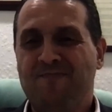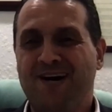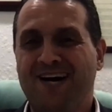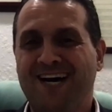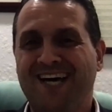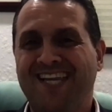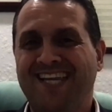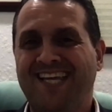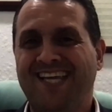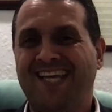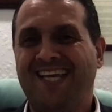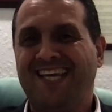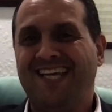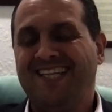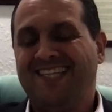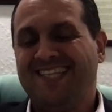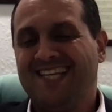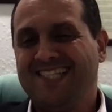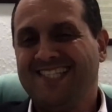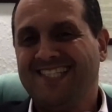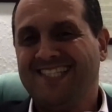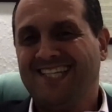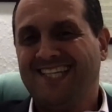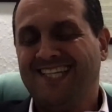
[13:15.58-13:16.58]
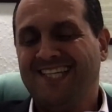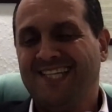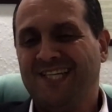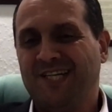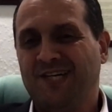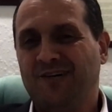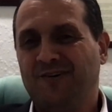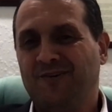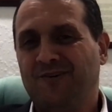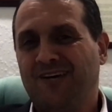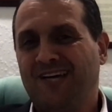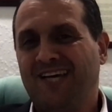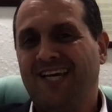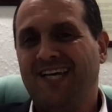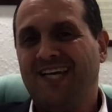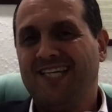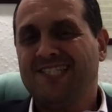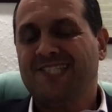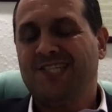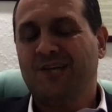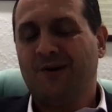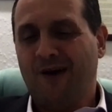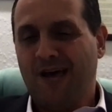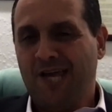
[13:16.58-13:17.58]
But it doesn't, you know,
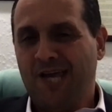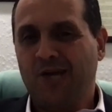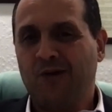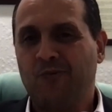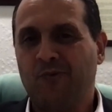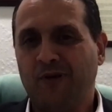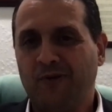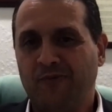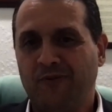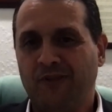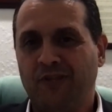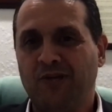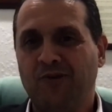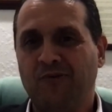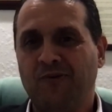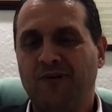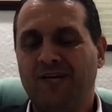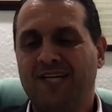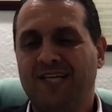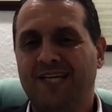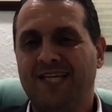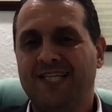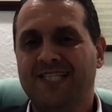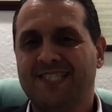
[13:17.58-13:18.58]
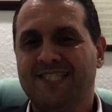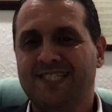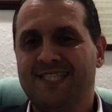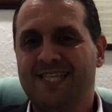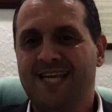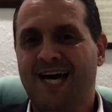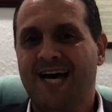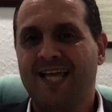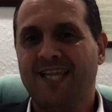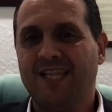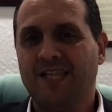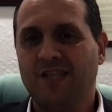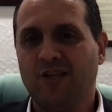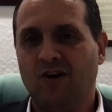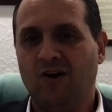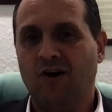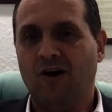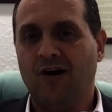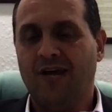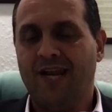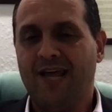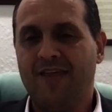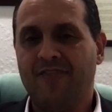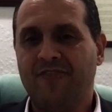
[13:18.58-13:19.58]
so I agree with you. It's not
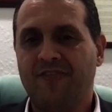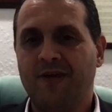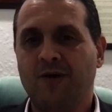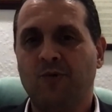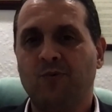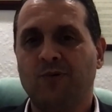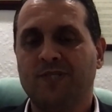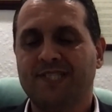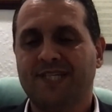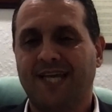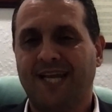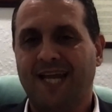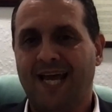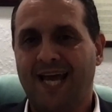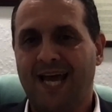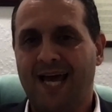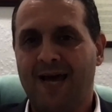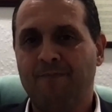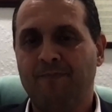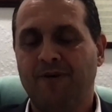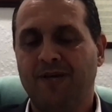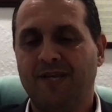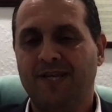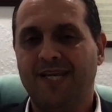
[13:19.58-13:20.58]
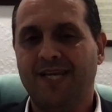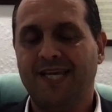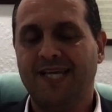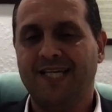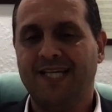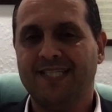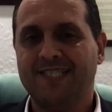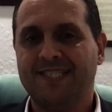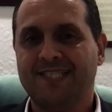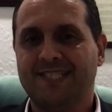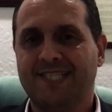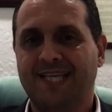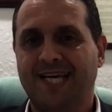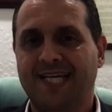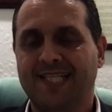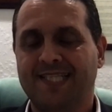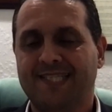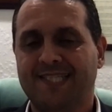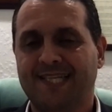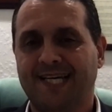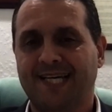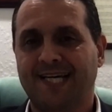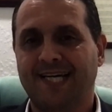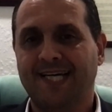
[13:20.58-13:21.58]
law. And I think what's going to happen is
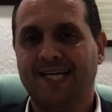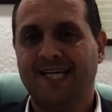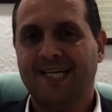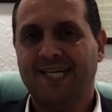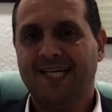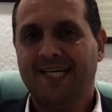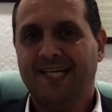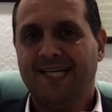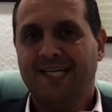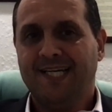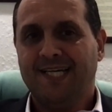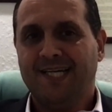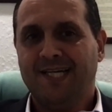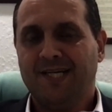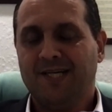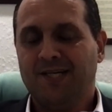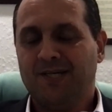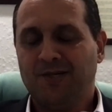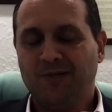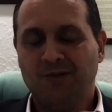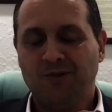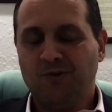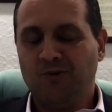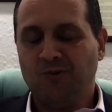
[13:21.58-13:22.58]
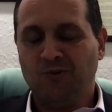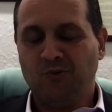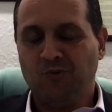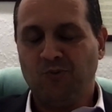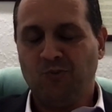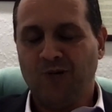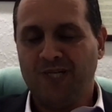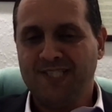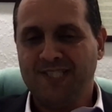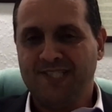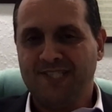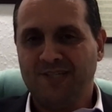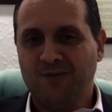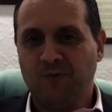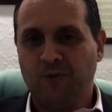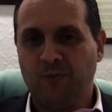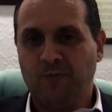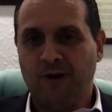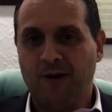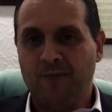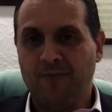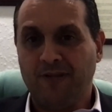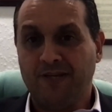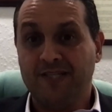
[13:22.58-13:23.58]
that once the
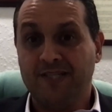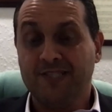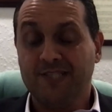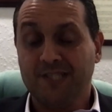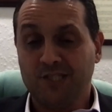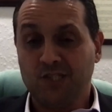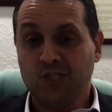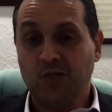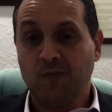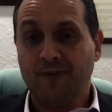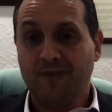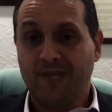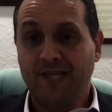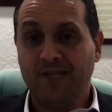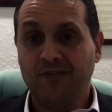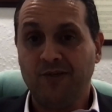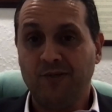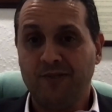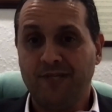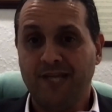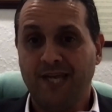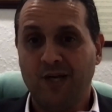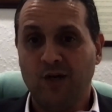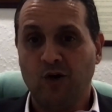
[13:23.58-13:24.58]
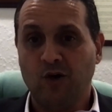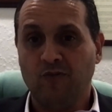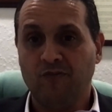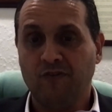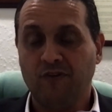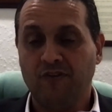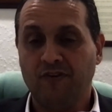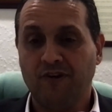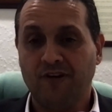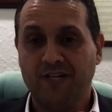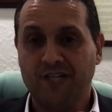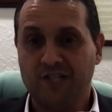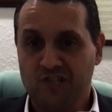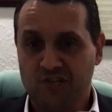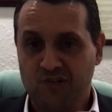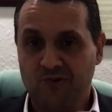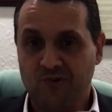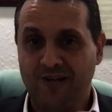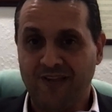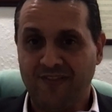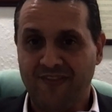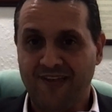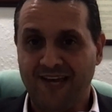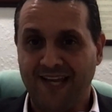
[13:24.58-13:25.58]
Republicans, assuming they do take over, they're going to
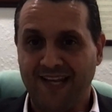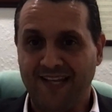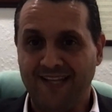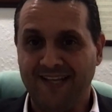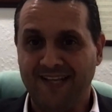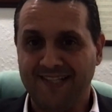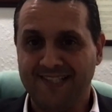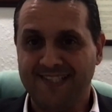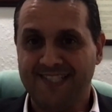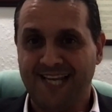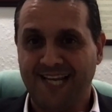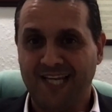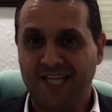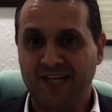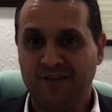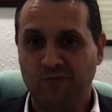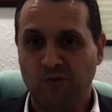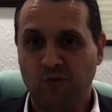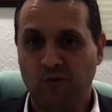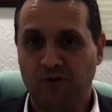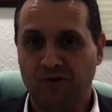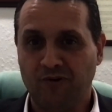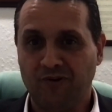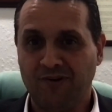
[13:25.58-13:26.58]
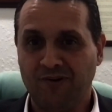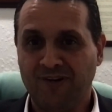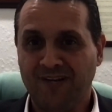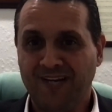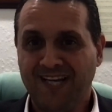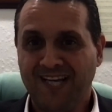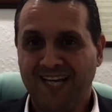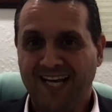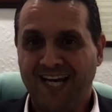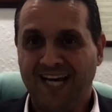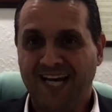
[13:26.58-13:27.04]
shred that executive order